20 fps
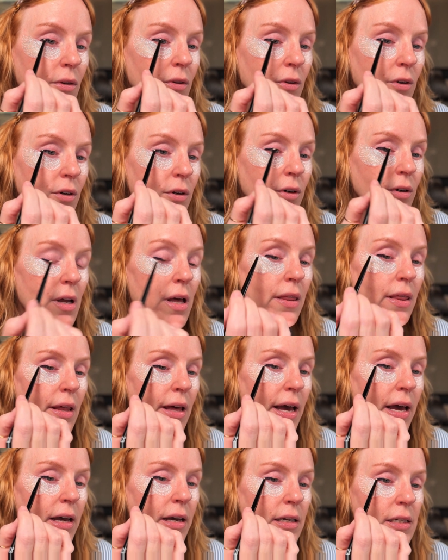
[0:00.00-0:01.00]
turn
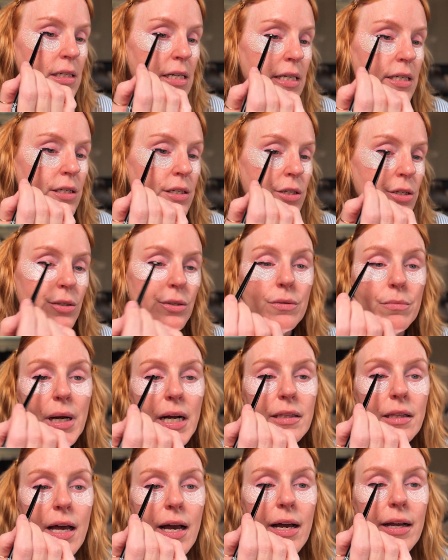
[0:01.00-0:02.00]
that into my
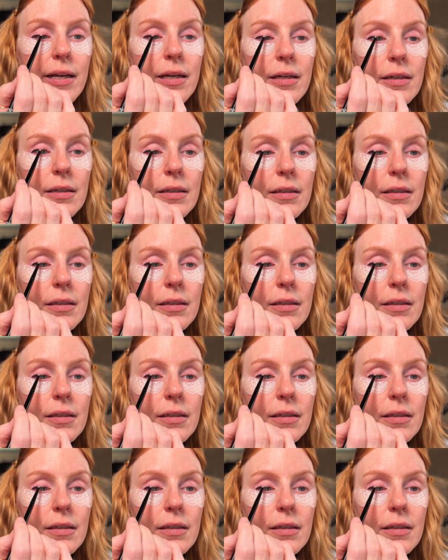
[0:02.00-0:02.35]
line.